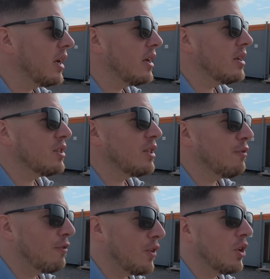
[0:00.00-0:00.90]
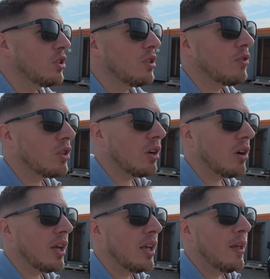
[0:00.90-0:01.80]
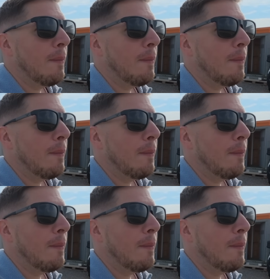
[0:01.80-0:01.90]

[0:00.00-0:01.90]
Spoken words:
It is the 1st of July.